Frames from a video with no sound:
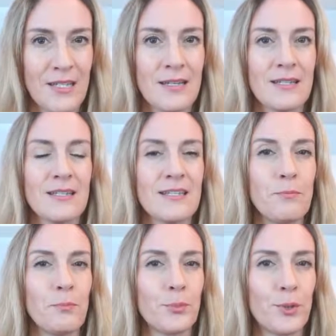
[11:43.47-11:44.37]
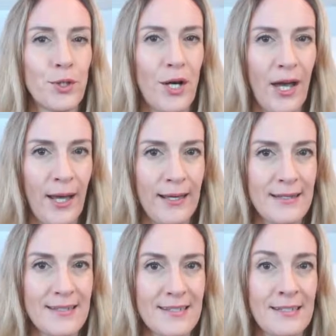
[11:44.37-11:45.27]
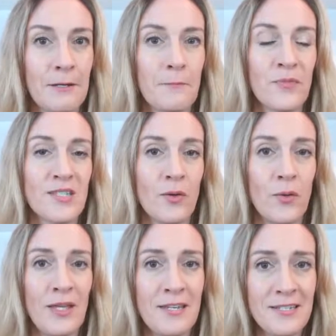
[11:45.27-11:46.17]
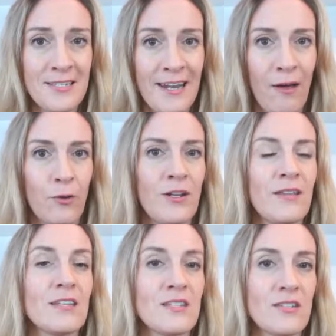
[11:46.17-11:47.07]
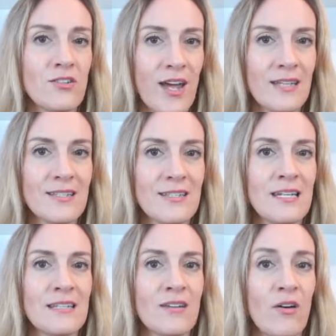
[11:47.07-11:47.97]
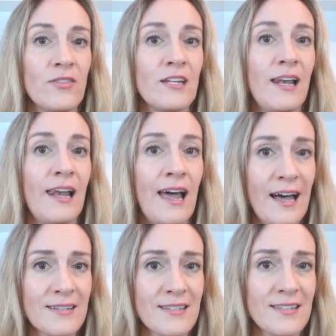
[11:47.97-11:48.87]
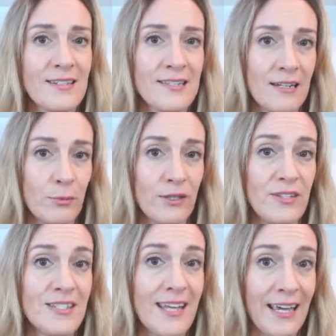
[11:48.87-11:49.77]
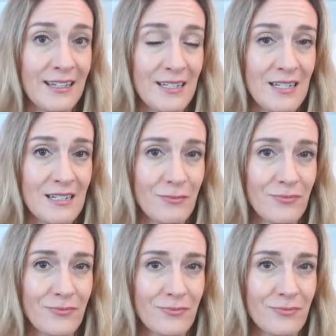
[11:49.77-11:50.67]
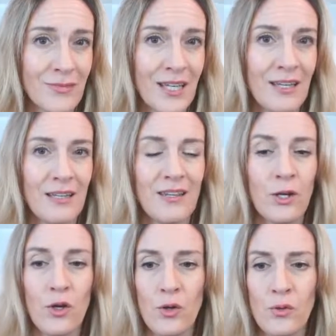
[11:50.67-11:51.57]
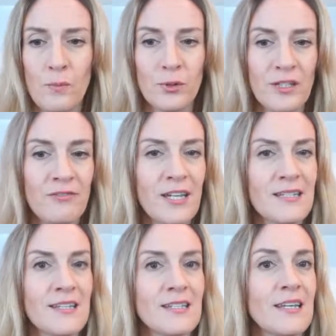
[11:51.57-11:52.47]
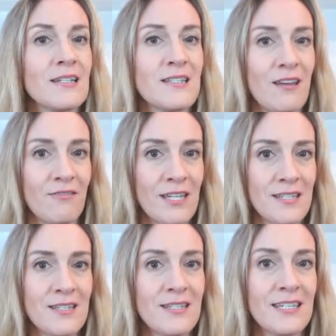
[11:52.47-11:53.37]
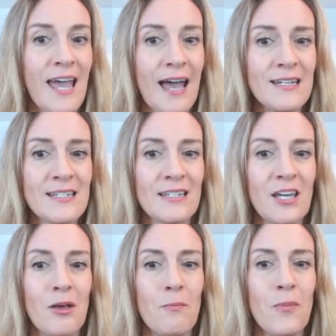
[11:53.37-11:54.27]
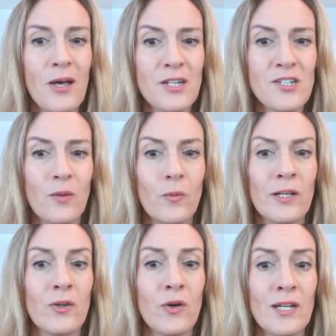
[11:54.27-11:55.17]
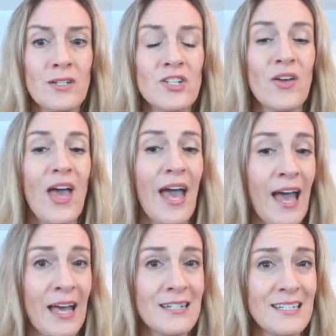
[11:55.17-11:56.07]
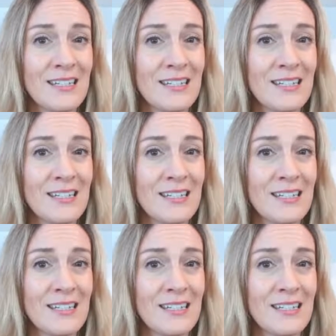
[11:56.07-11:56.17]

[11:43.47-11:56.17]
surprise. So in this noun, the stress is on the last syllable, the second. There are no prefixes and suffixes yet, but we're going to add